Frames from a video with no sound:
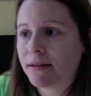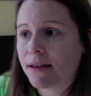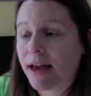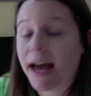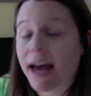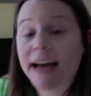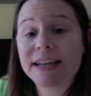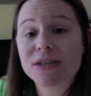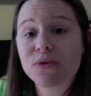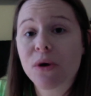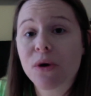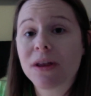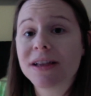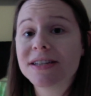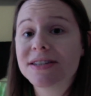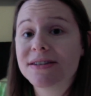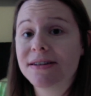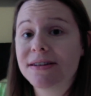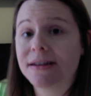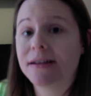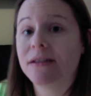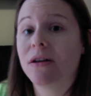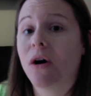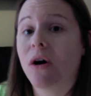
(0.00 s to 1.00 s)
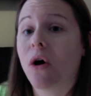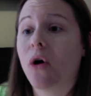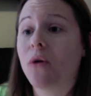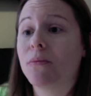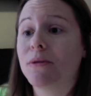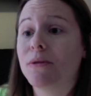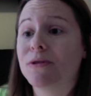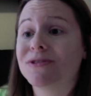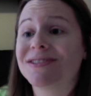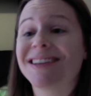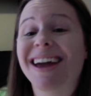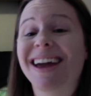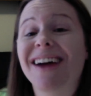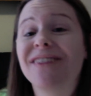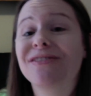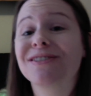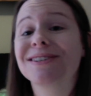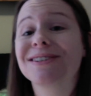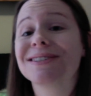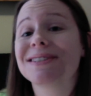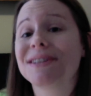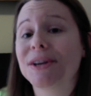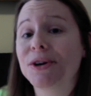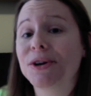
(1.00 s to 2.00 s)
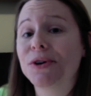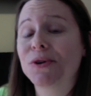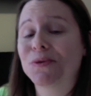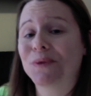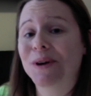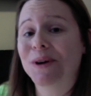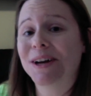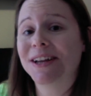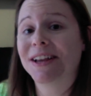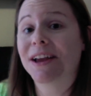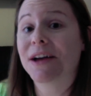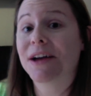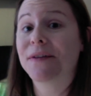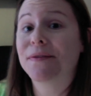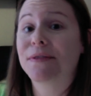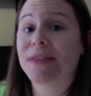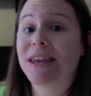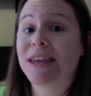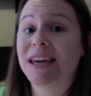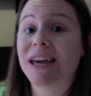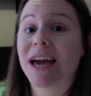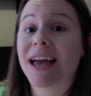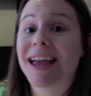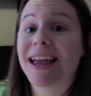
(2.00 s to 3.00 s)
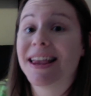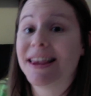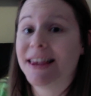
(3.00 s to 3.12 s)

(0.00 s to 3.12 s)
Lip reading: as well as did almost every single one of the